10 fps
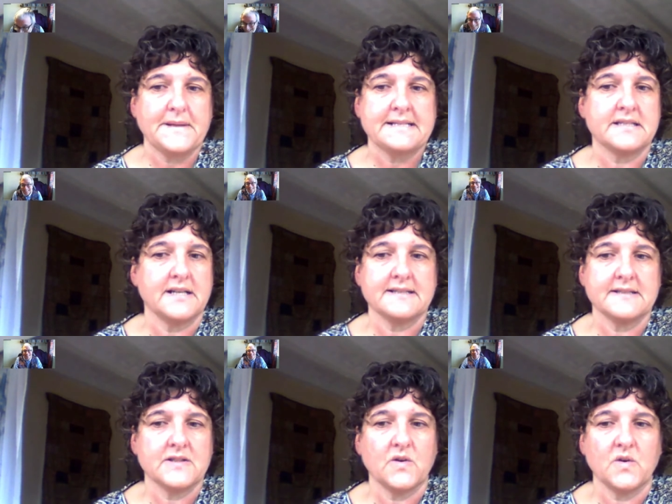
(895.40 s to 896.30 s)
it
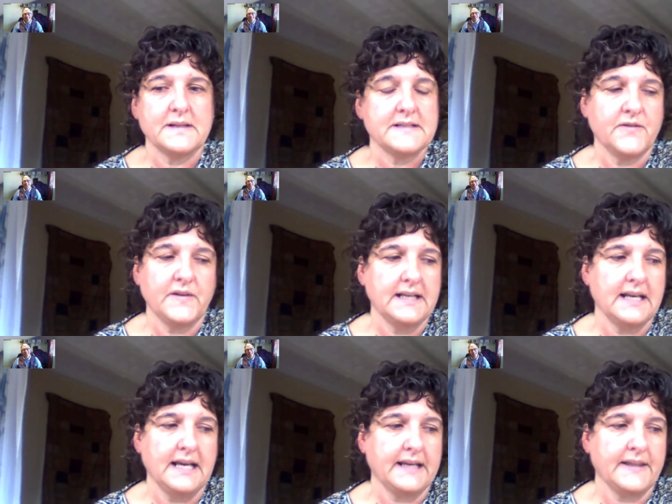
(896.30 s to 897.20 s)
doesn't always
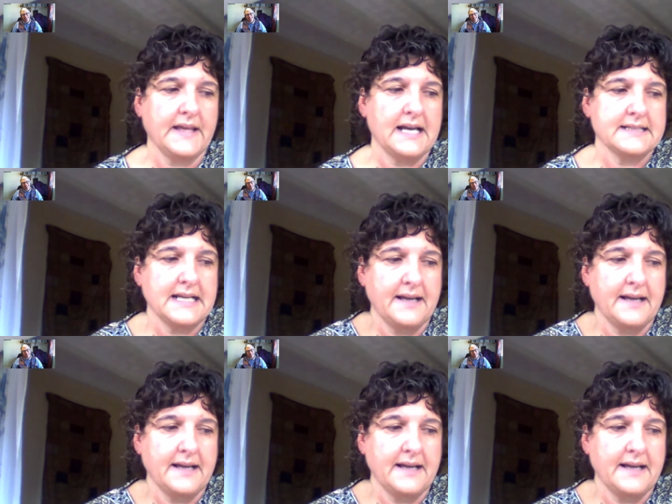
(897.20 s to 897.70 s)
feel like that.